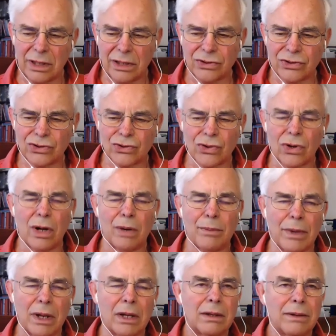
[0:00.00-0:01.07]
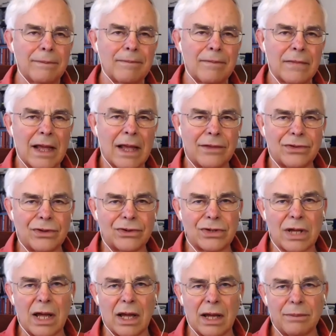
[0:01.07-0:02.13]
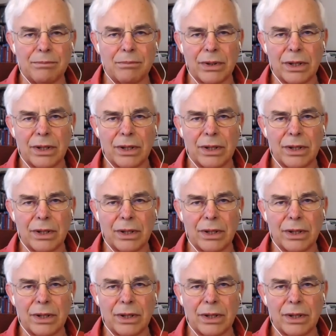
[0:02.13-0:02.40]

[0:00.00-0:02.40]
as trauma at the time.